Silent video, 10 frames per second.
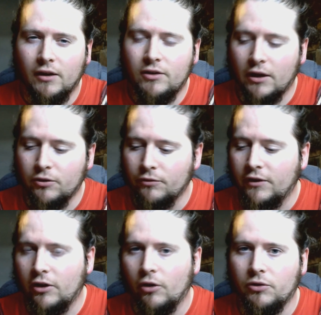
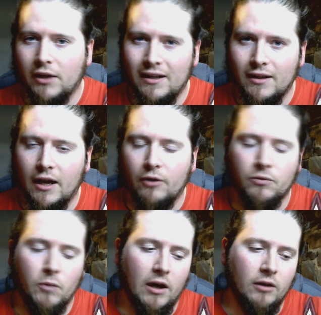videos in there
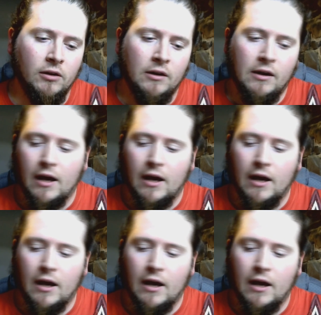as well.